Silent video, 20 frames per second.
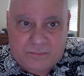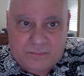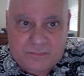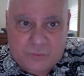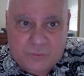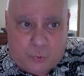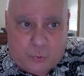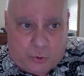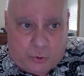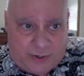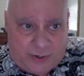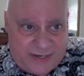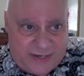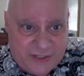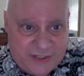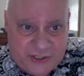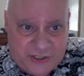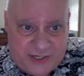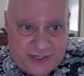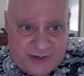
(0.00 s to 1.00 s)
or
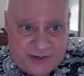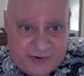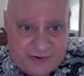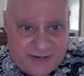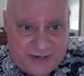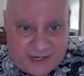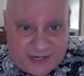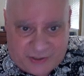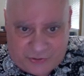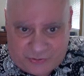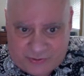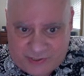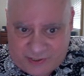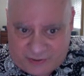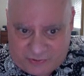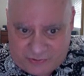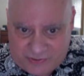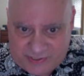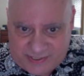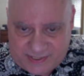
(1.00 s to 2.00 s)
engineered natural killer
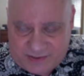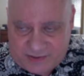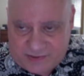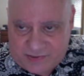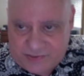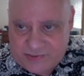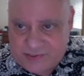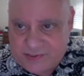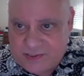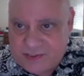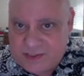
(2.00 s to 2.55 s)
cells